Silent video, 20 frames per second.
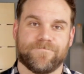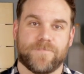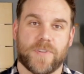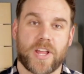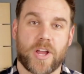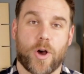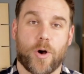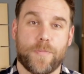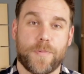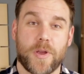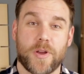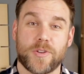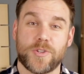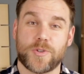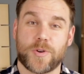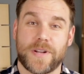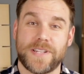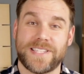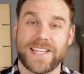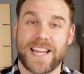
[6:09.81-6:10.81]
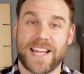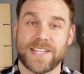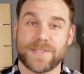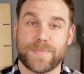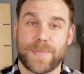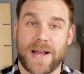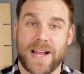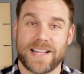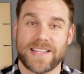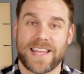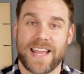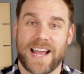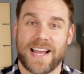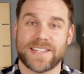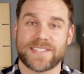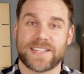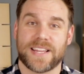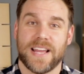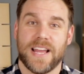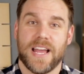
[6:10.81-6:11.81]
Well, I hope you enjoyed today's
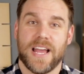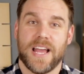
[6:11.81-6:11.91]
podcast.